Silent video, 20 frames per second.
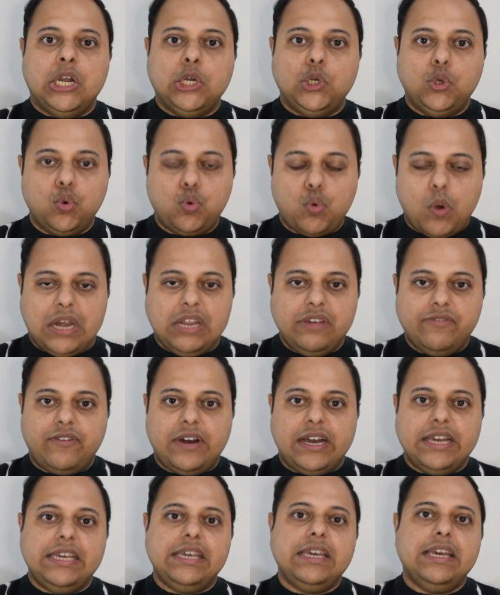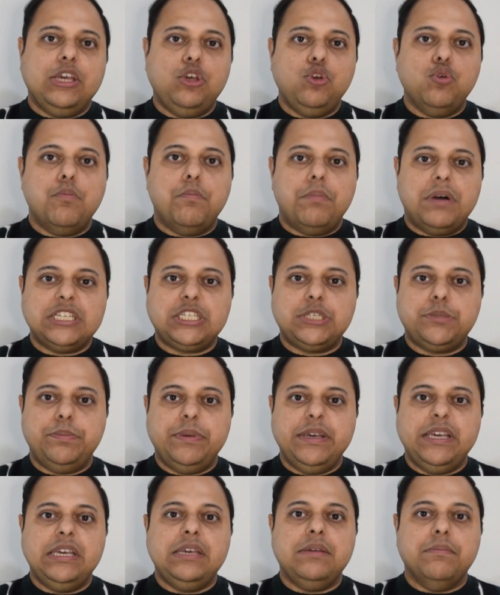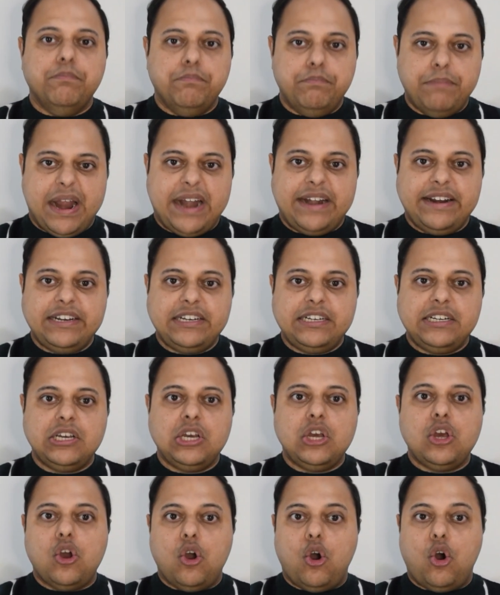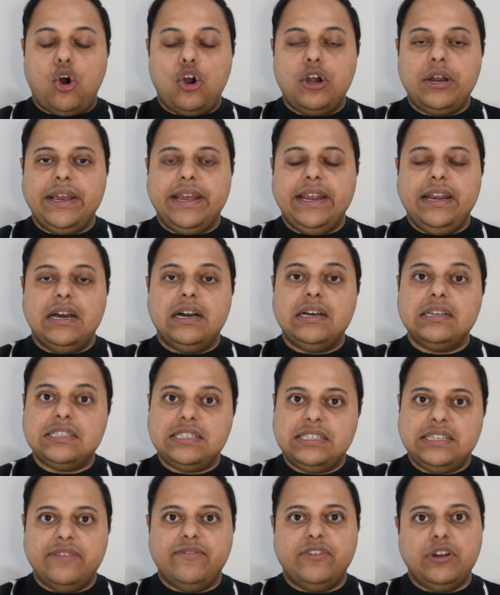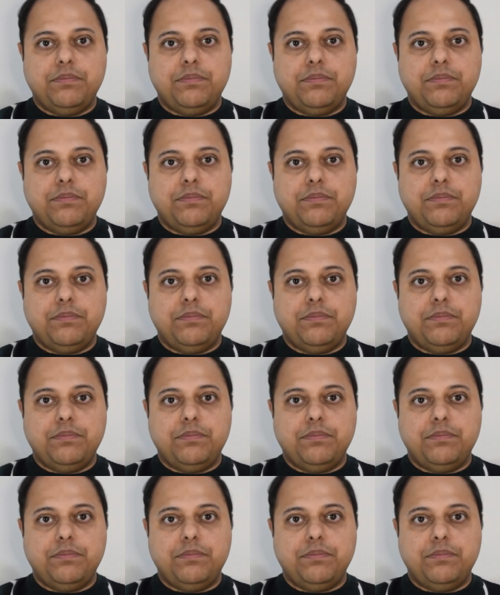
To qualify, you must be married or in a civil